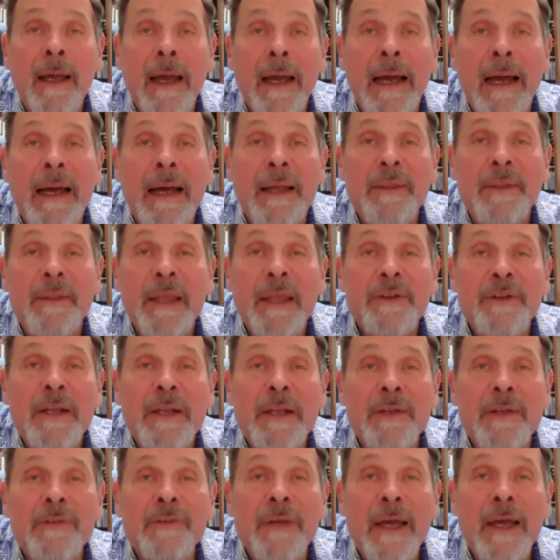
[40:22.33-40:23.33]
uh, they'd get
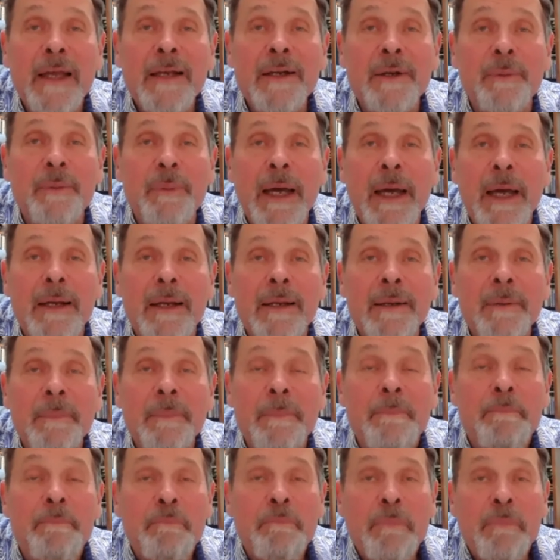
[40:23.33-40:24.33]
excited about
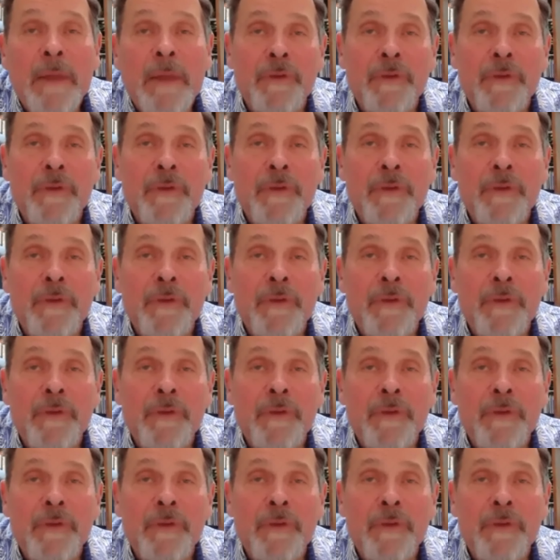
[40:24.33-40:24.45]
it.